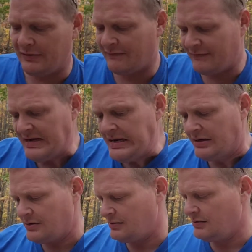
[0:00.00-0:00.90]

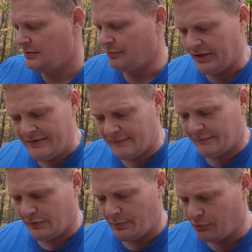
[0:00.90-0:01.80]
seek places
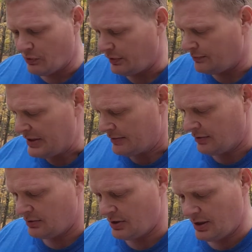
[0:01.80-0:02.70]
to deploy them
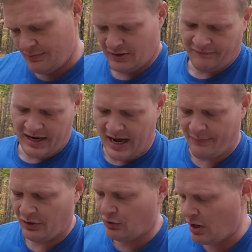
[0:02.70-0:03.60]
either. I mean, if I
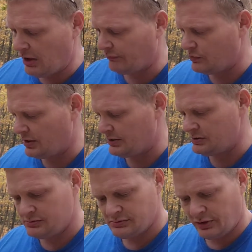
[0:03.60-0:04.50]
happen across one,
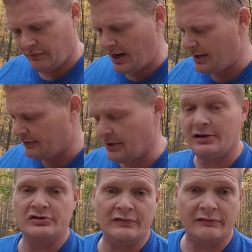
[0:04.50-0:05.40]
great. Like I
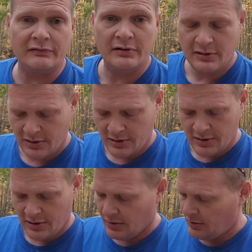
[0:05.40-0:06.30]
just
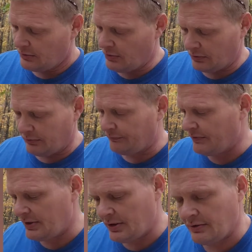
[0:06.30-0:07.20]
talked with a
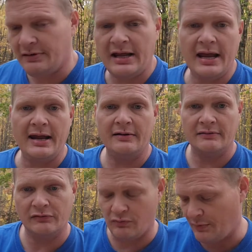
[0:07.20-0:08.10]
friend the other day.
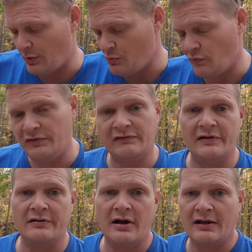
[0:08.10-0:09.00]
That's why I'm going to move this
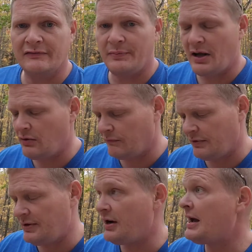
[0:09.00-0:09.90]
other hotspot over to
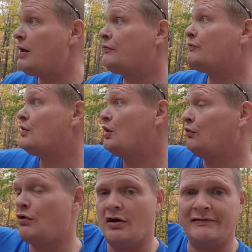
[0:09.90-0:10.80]
their house
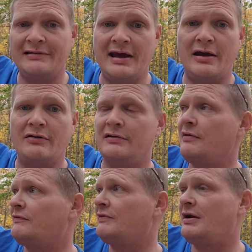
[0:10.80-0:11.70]
across town on the
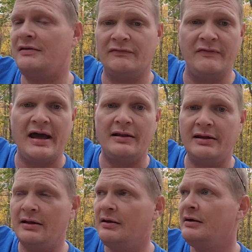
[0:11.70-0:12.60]
other side of this
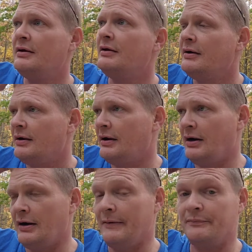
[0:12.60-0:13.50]
valley.
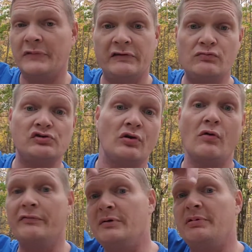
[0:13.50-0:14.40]
So it should
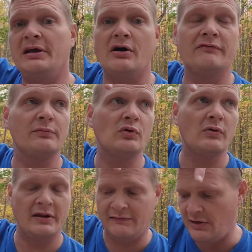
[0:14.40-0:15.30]
hopefully ping off from the
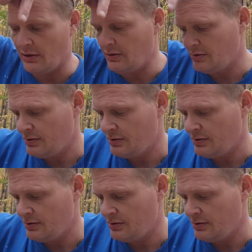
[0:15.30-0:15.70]
one that's here,